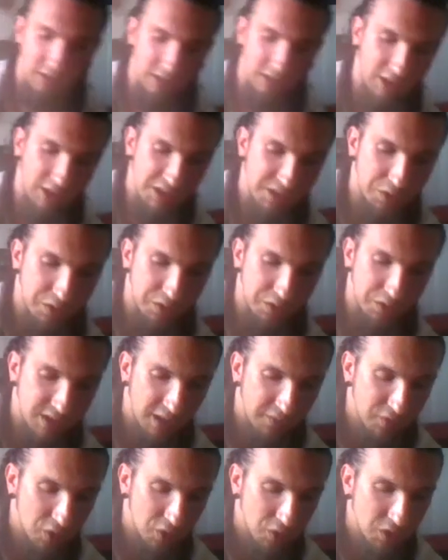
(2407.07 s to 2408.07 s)
look stave
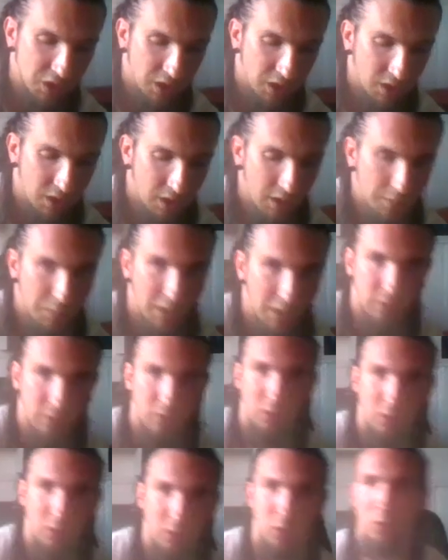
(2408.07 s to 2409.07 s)
churchy. But
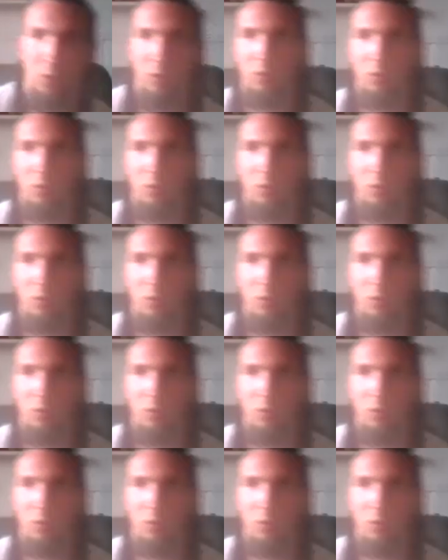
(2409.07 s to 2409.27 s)
you want